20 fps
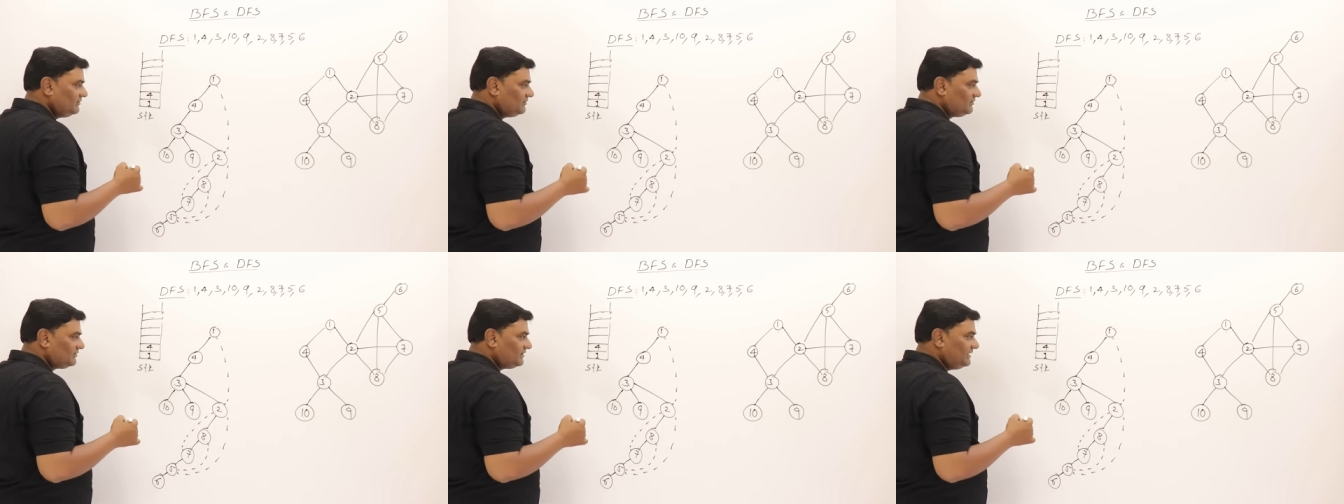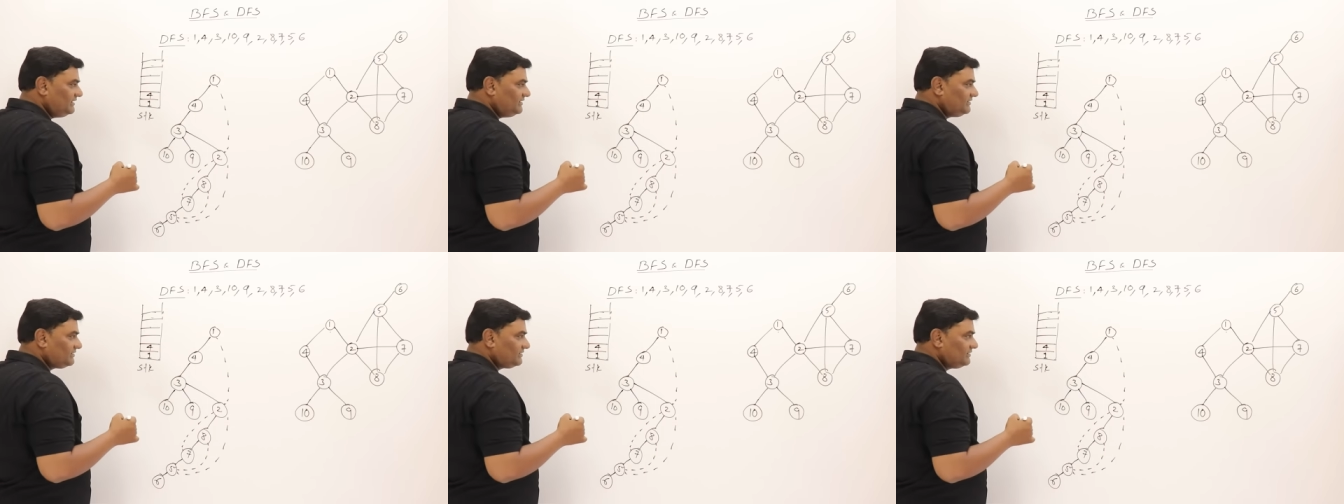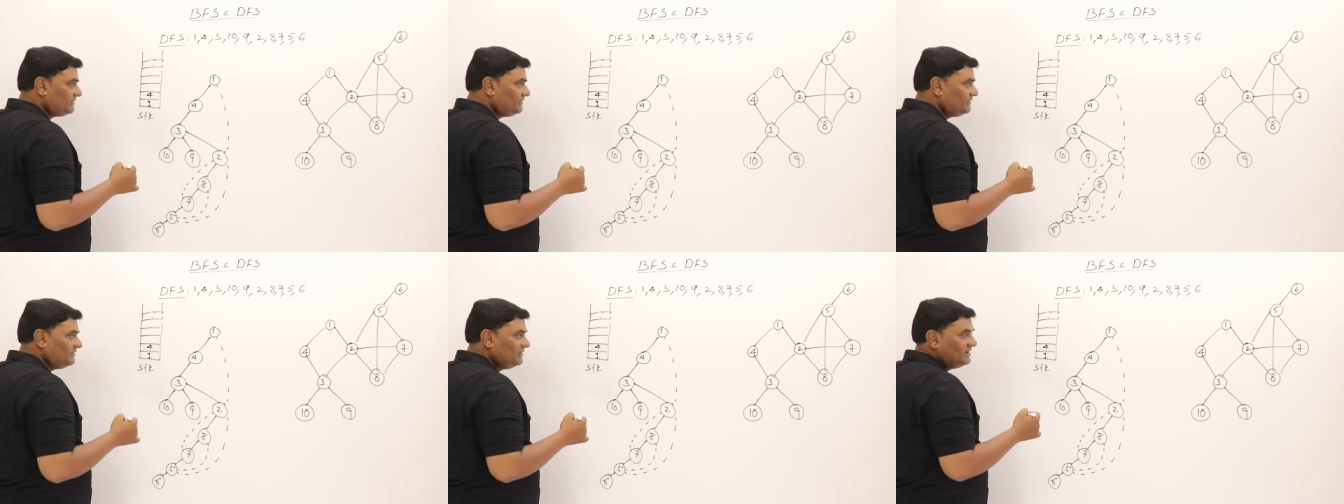Right?
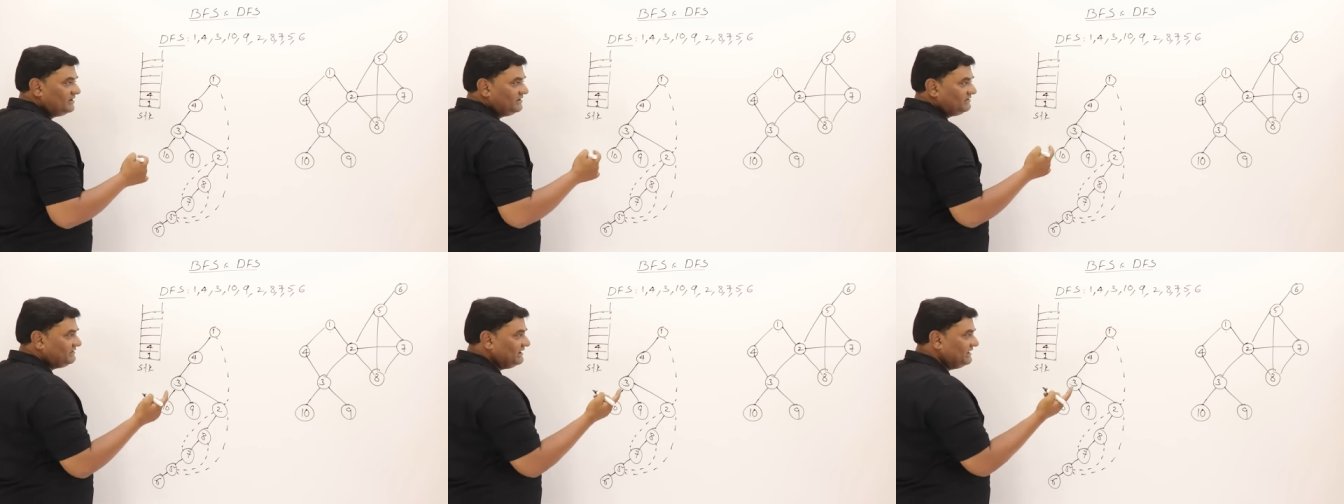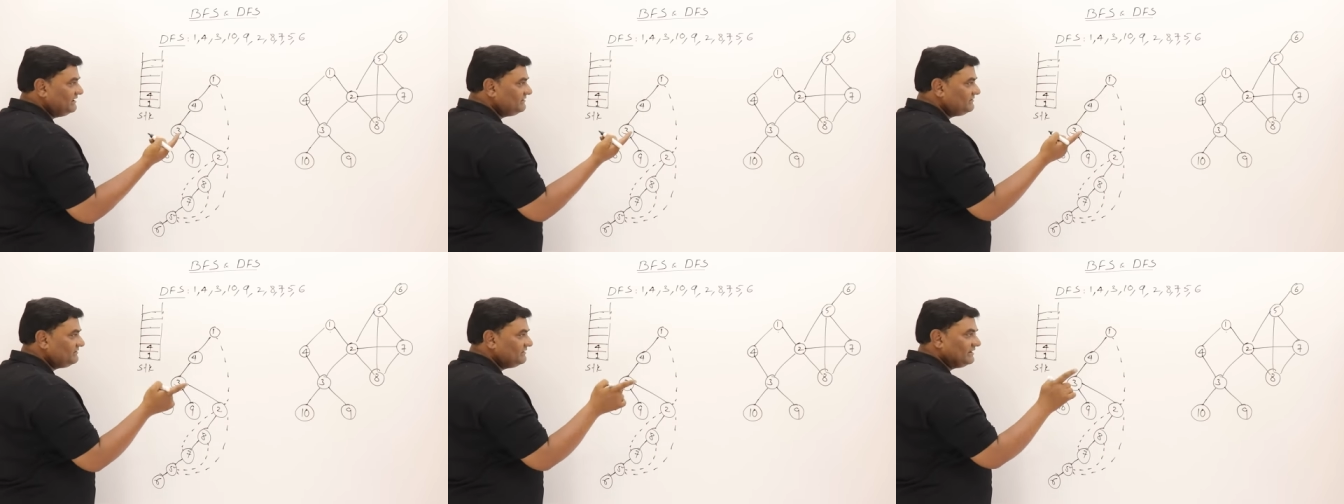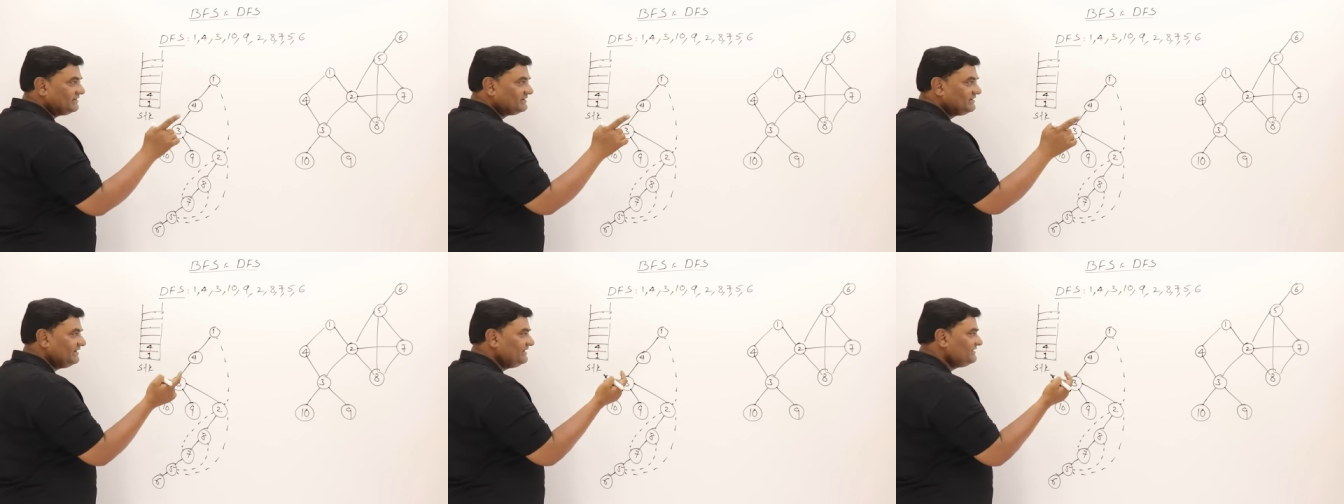Then
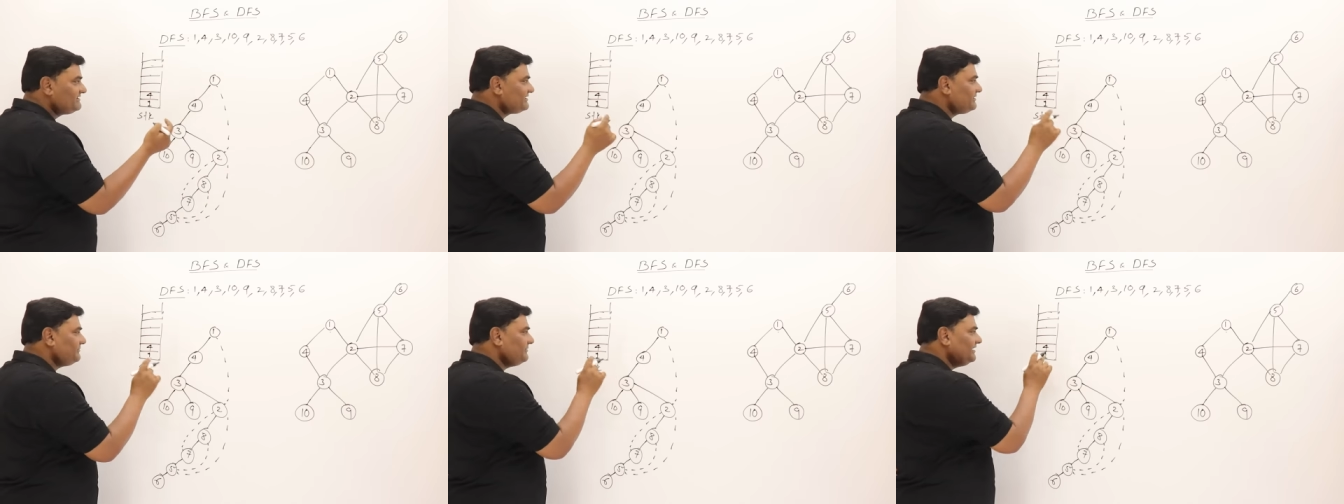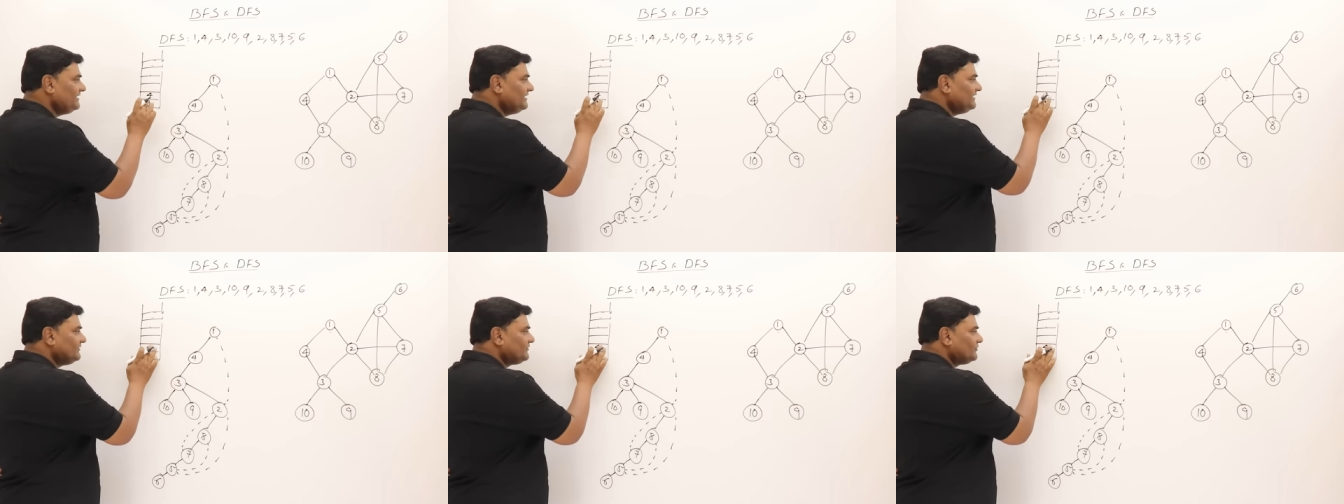nothing is remaining.